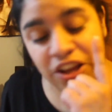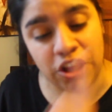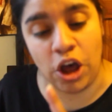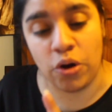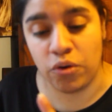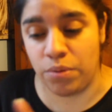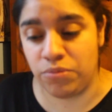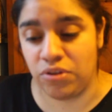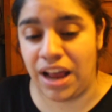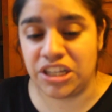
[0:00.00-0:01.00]
girl group
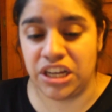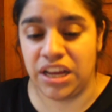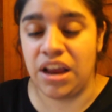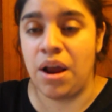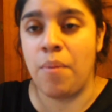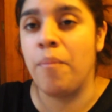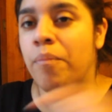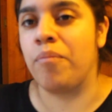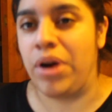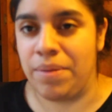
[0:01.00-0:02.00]
to actually
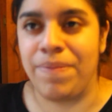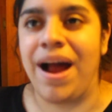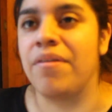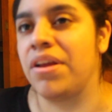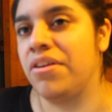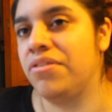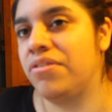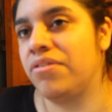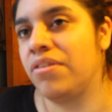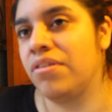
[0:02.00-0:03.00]
break
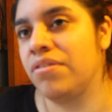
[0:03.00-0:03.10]
barriers,